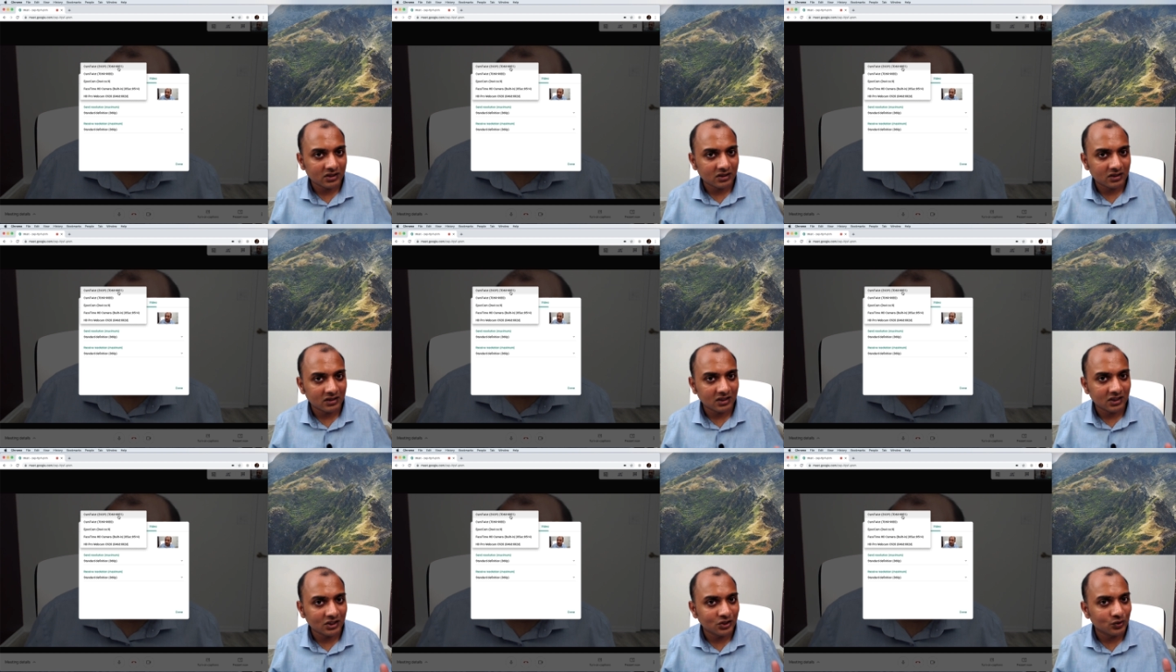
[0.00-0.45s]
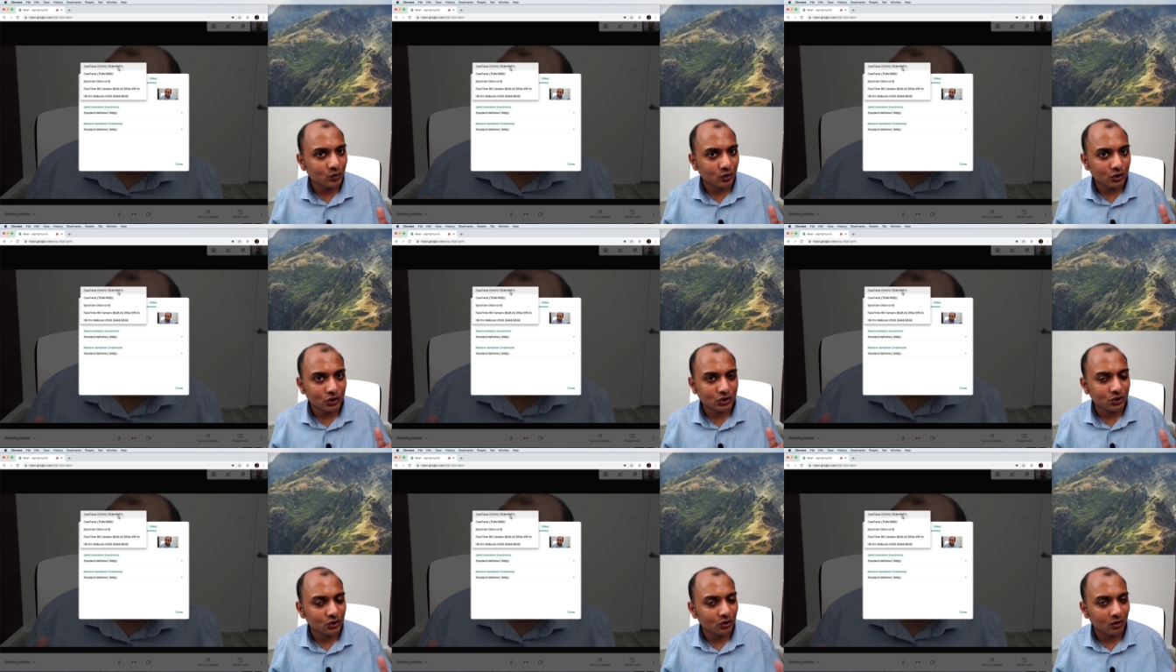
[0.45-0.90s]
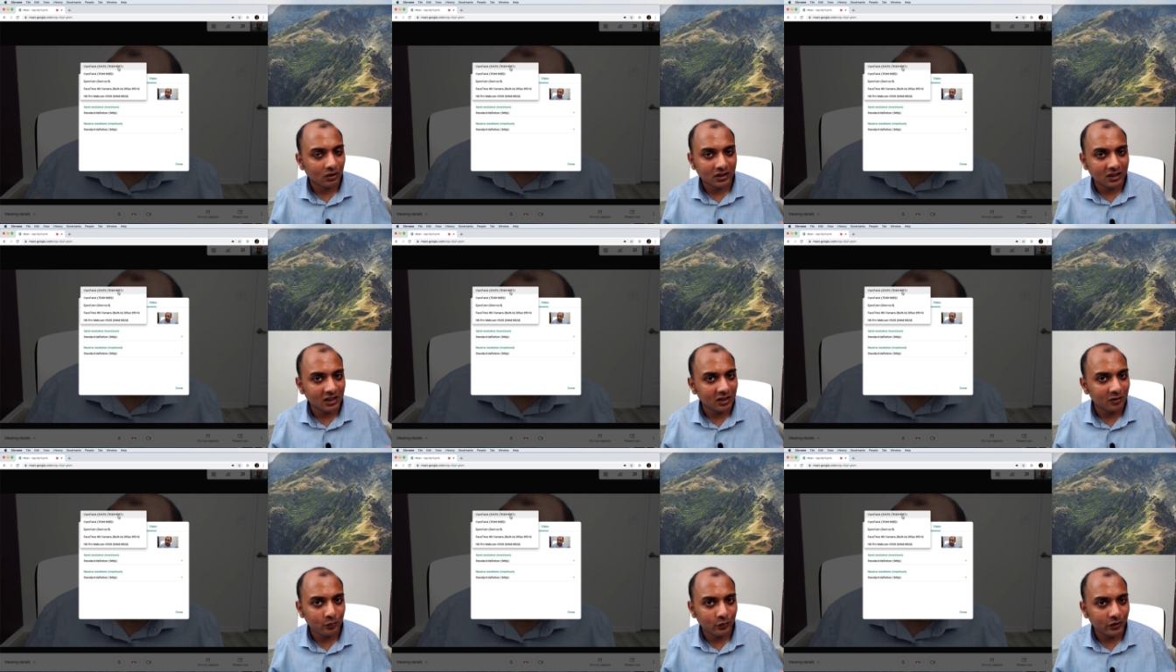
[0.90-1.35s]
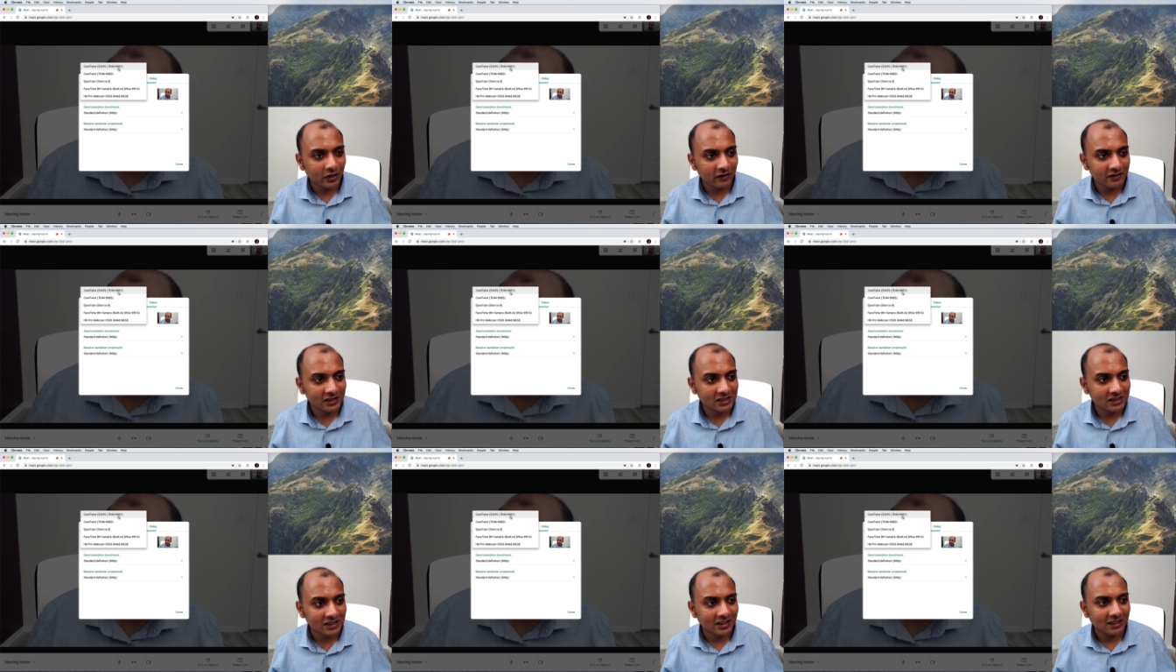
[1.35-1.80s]
This was not there
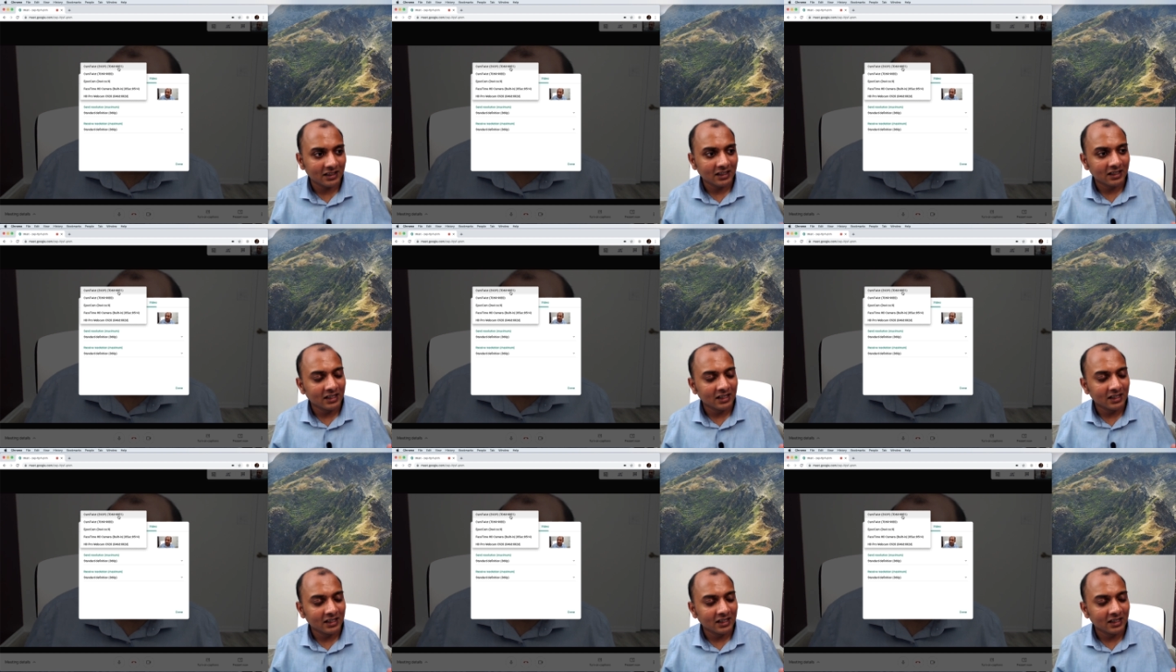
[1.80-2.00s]
previously.